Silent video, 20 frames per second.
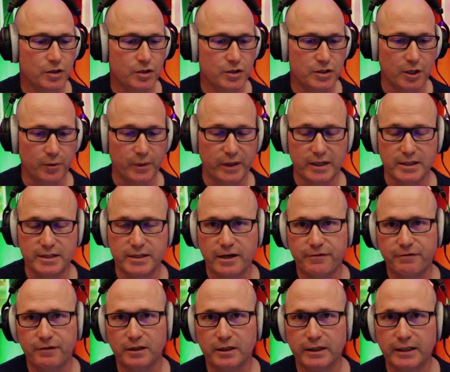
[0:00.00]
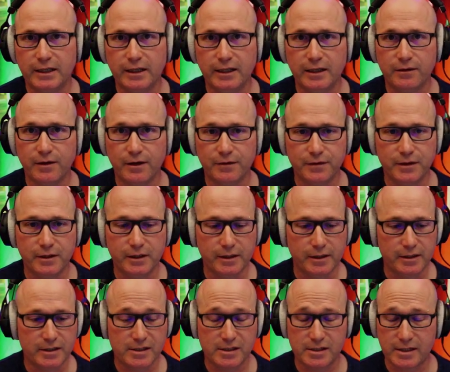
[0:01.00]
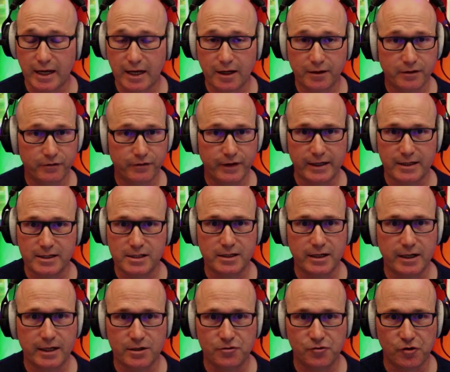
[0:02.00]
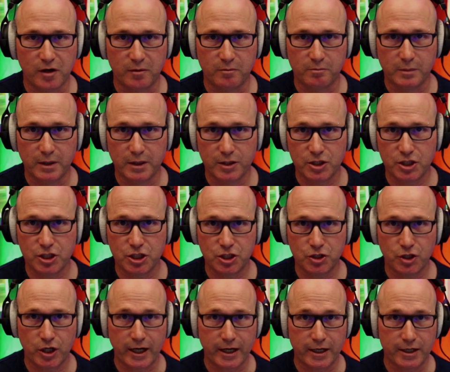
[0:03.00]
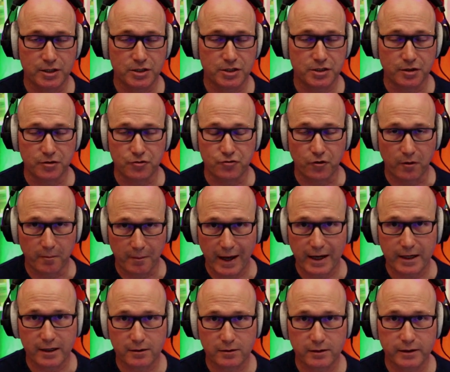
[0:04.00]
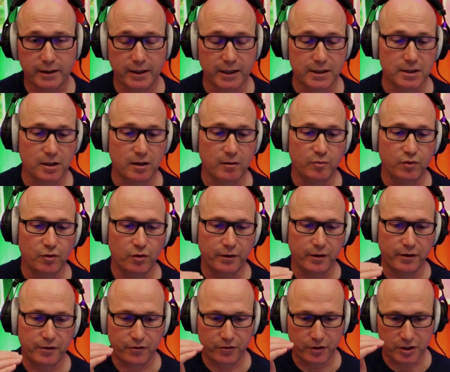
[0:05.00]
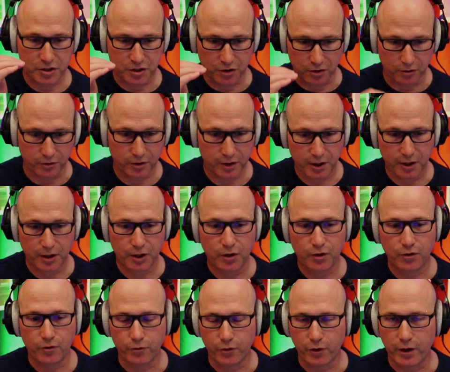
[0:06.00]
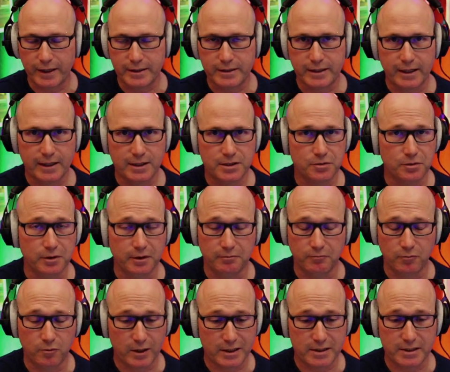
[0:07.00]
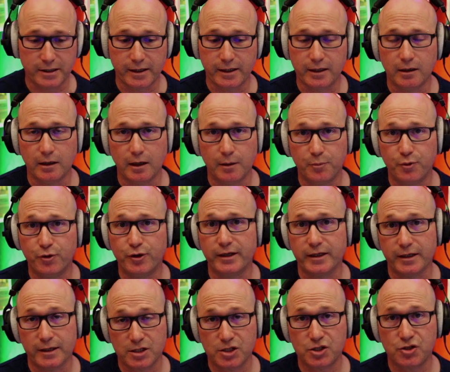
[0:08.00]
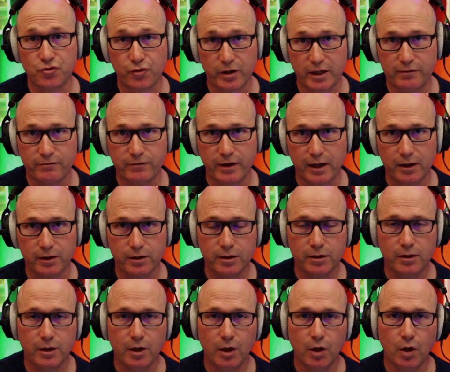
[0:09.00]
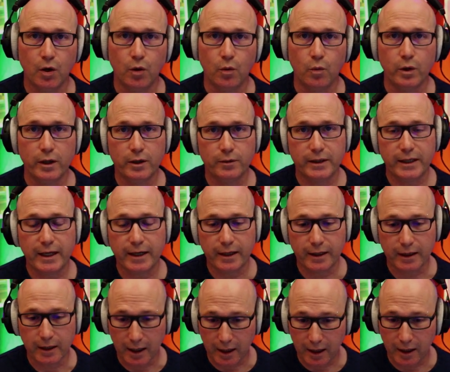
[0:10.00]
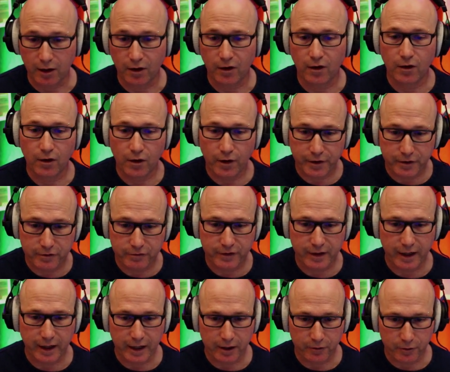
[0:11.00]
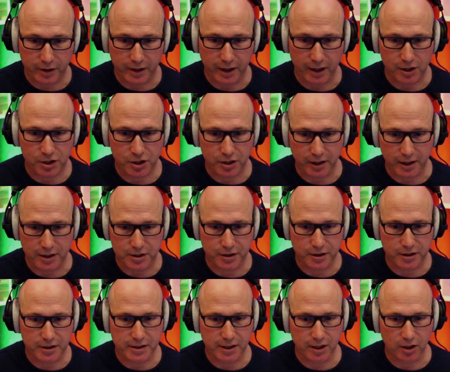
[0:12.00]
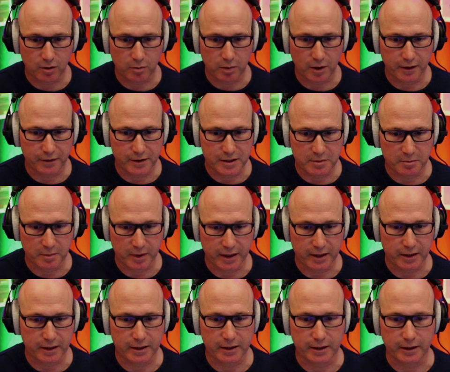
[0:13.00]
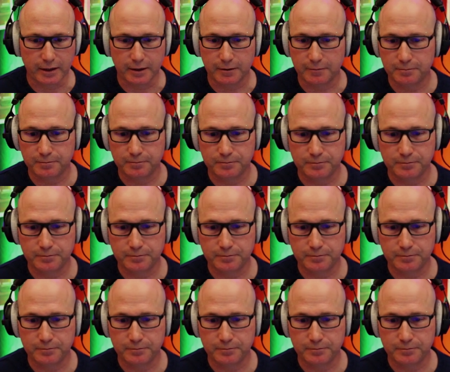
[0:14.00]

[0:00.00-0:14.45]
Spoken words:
So we can definitely hear that the sound of that snare drum changed dramatically as I brought the threshold right down to once again a pretty extreme value. We were getting a lot of gain reduction, as you could tell by this meter here.